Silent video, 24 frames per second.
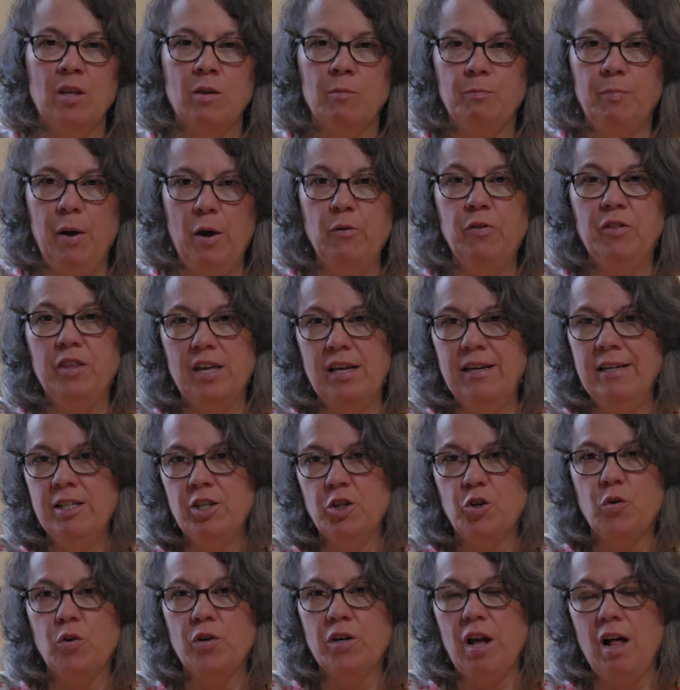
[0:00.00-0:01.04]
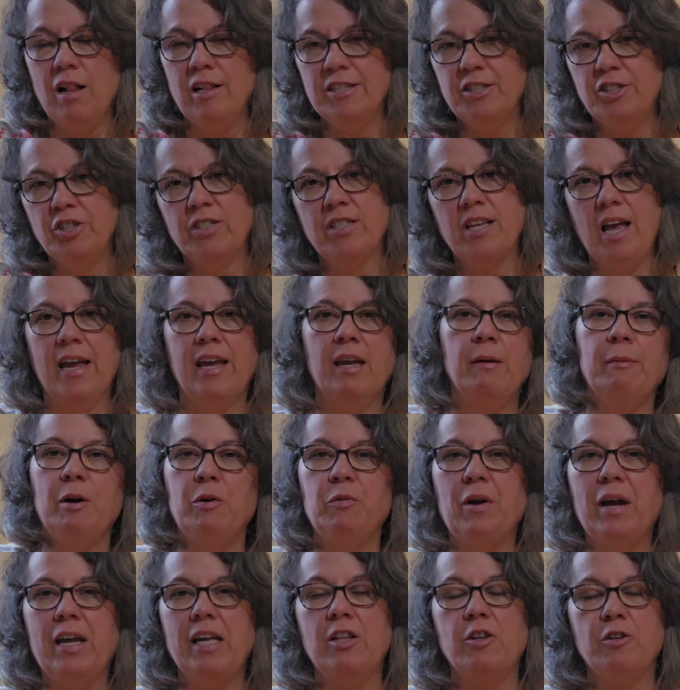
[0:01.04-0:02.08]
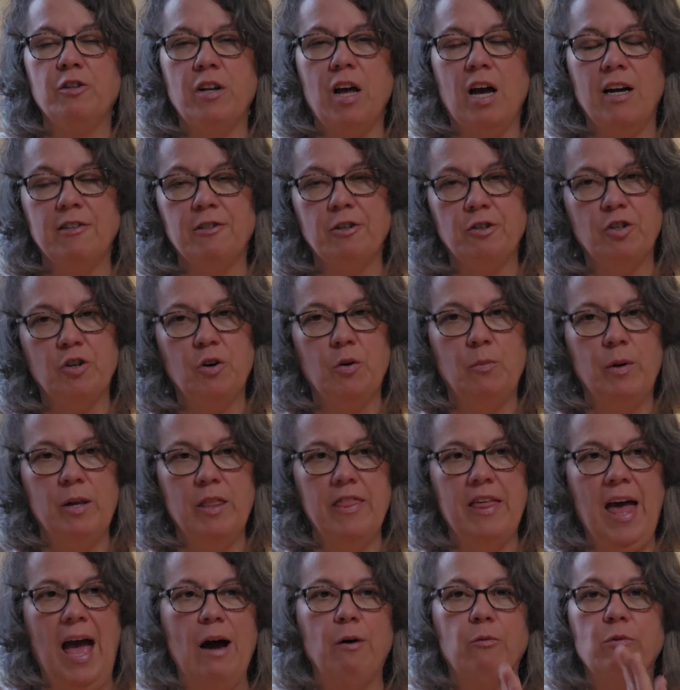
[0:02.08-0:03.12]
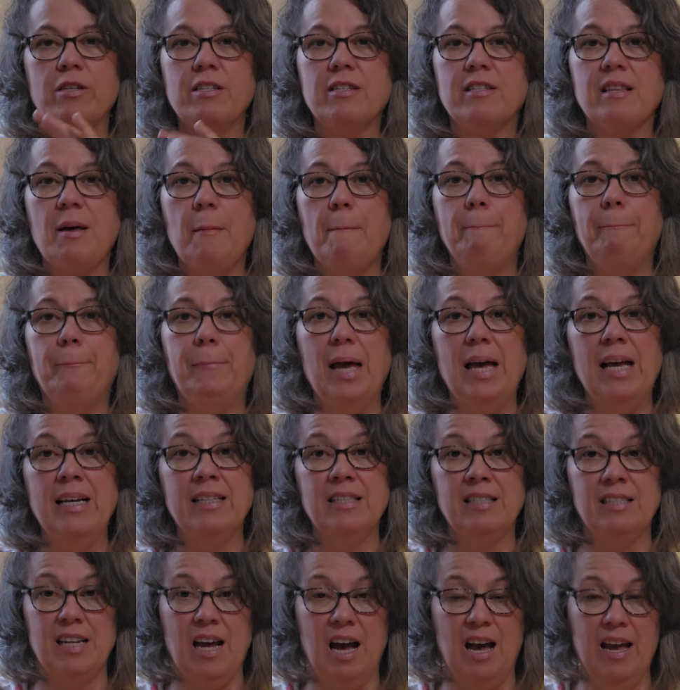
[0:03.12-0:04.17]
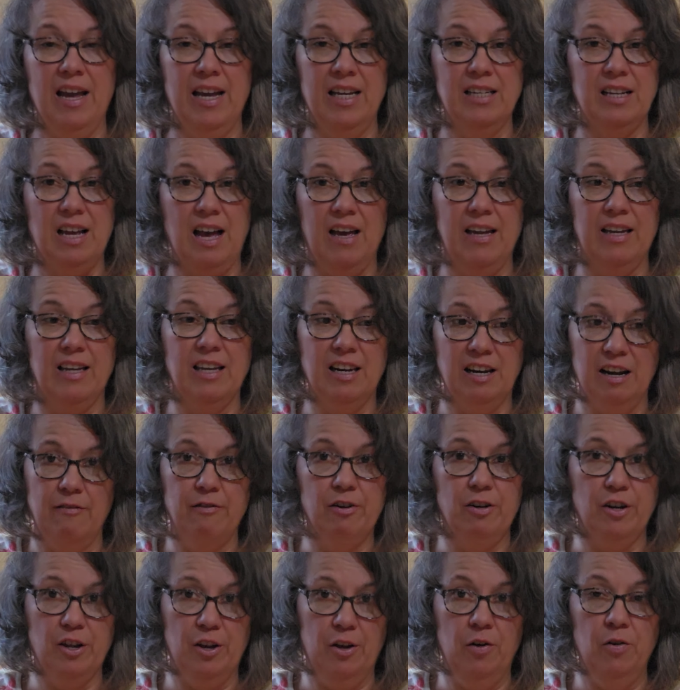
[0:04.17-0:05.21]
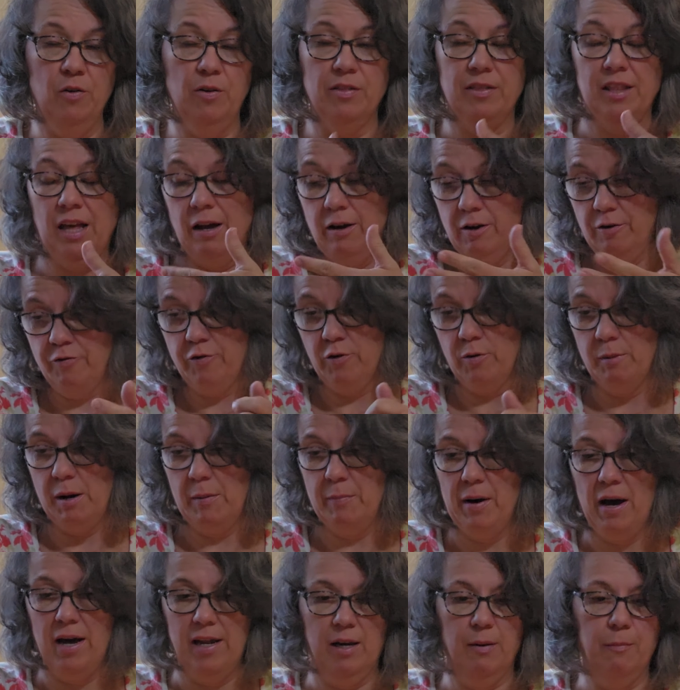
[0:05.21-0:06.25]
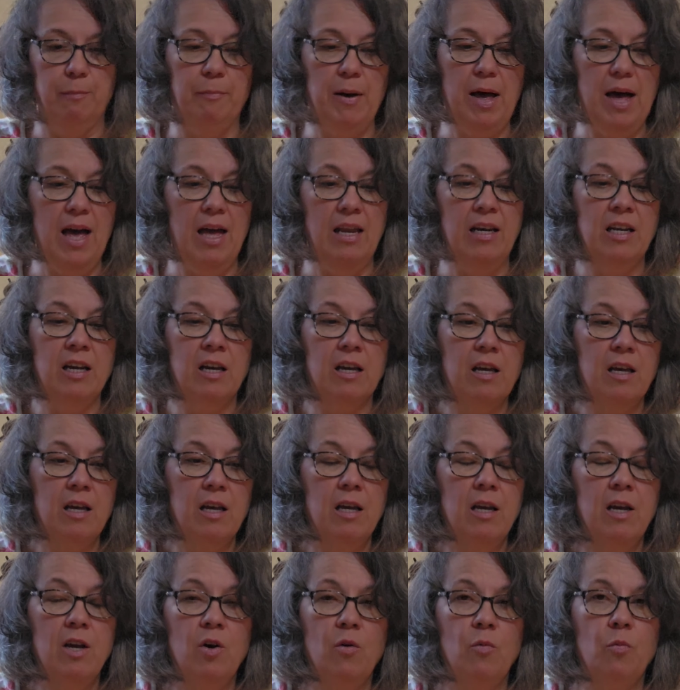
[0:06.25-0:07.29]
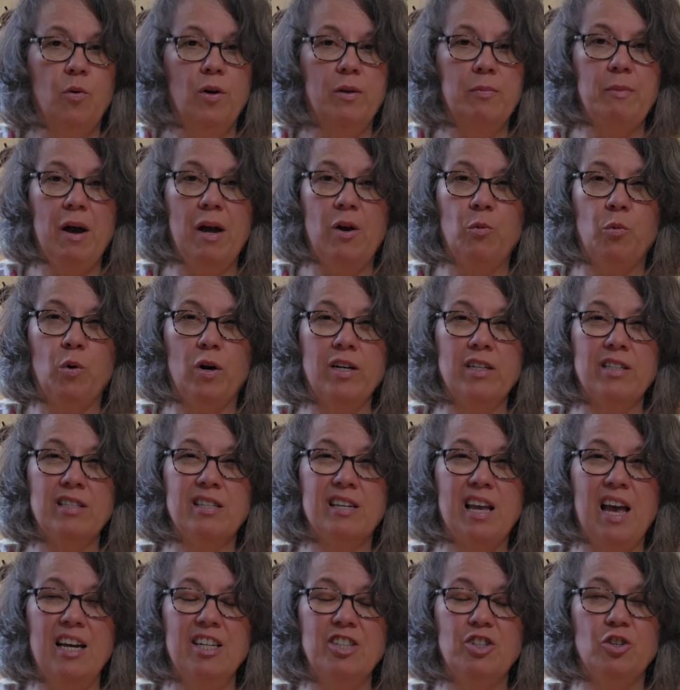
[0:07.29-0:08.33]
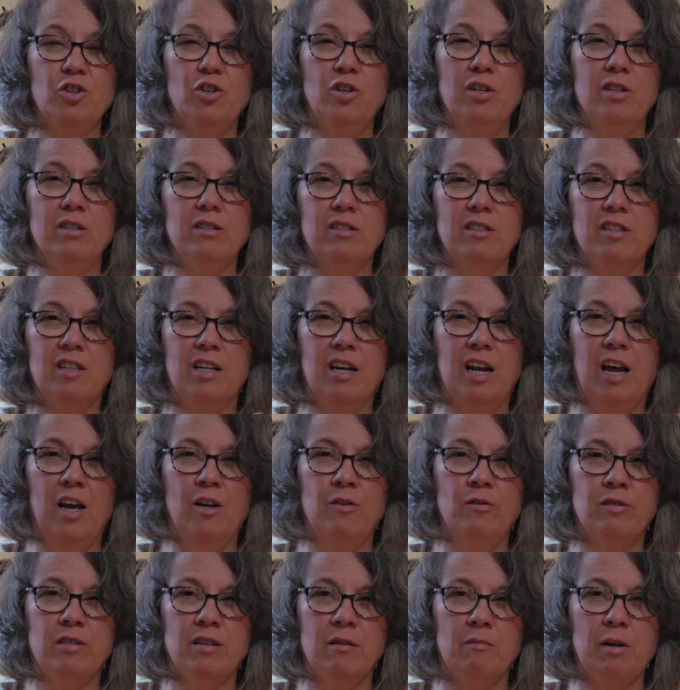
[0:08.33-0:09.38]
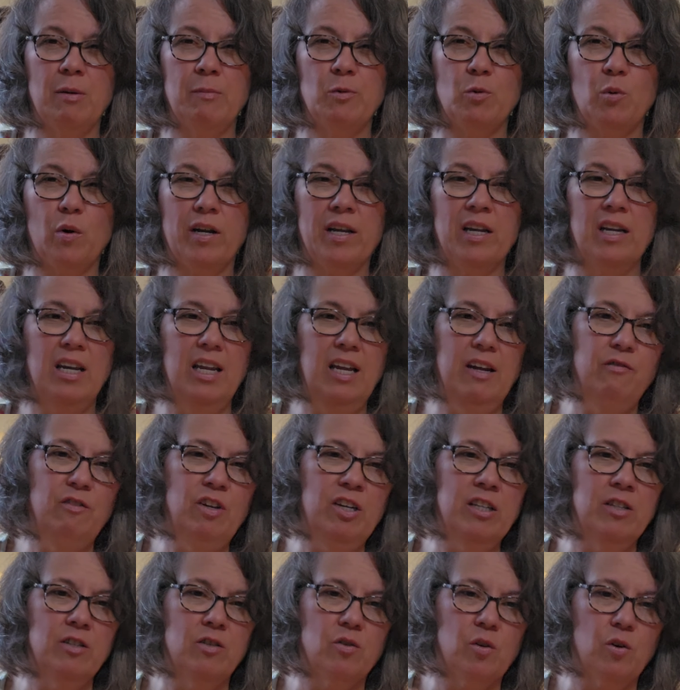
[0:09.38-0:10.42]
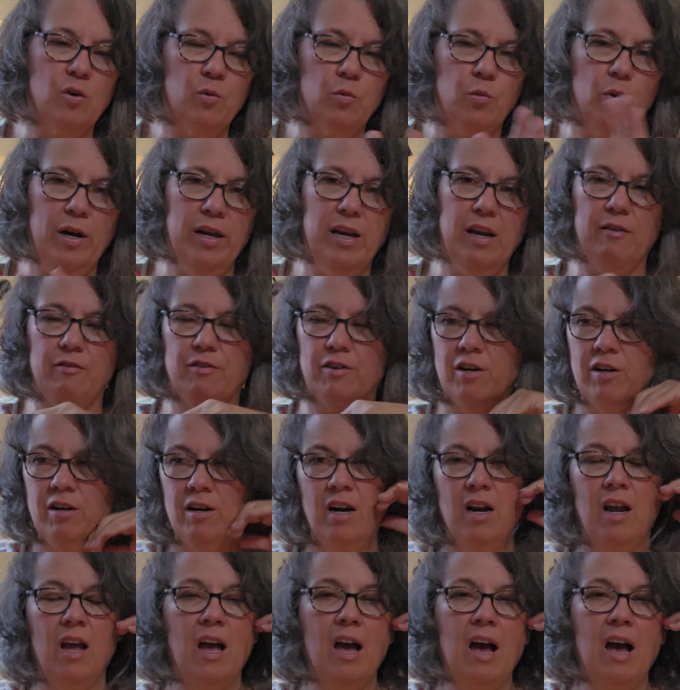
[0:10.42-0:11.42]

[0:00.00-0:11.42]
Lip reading: Both the endocrinologist and my regular doctor told me that was the best diet I could ever do for my body. But with my work schedule, sometimes working evenings or whatever,